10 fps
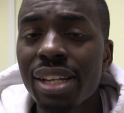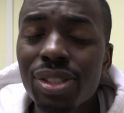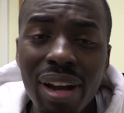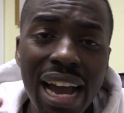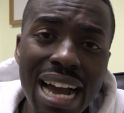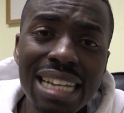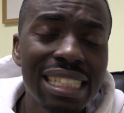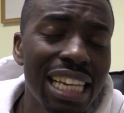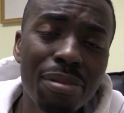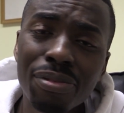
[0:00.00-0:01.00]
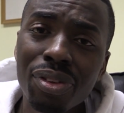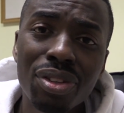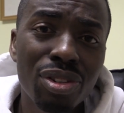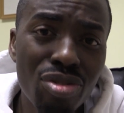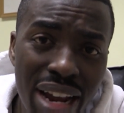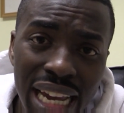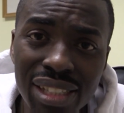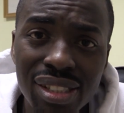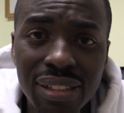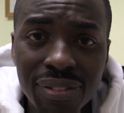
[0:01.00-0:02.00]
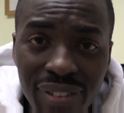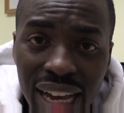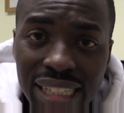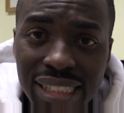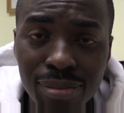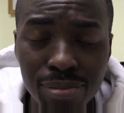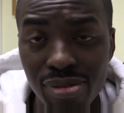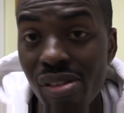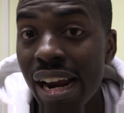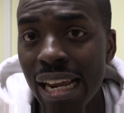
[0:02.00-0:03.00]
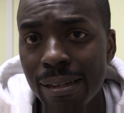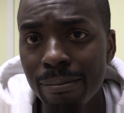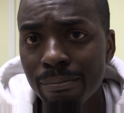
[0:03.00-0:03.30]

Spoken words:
So ask him for the grace to fast and pray.